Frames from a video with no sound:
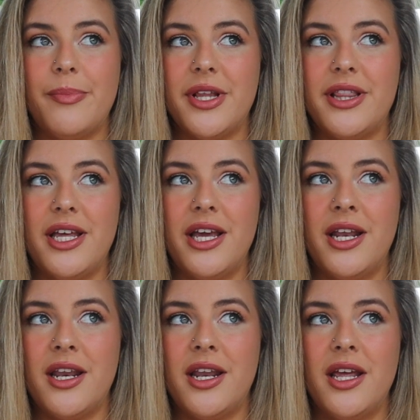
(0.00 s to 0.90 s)
but
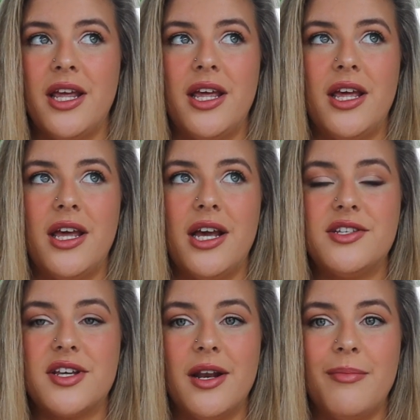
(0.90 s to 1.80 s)
then
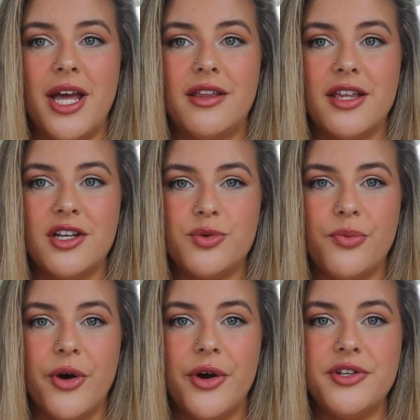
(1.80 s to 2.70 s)
it's going to make things
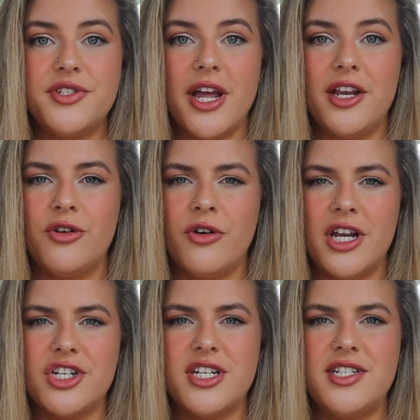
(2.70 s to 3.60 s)
worse and you're not
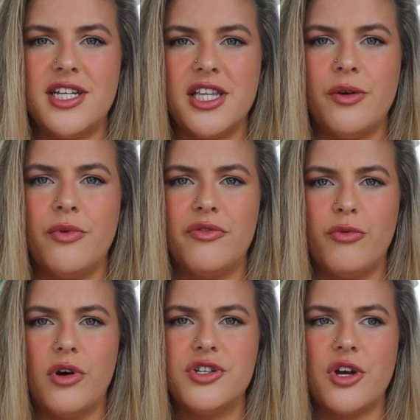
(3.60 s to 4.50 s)
actually dealing with
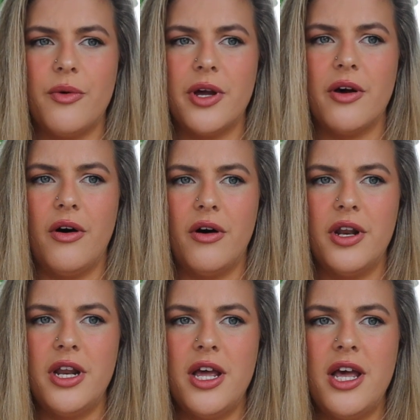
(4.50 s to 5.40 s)
what's going
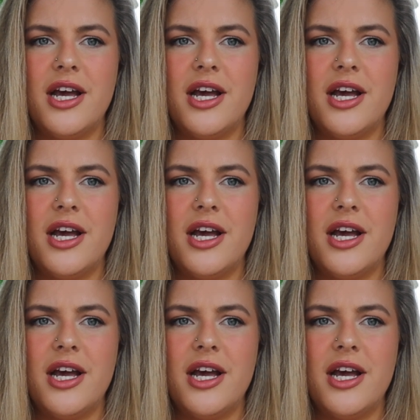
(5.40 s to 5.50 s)
on.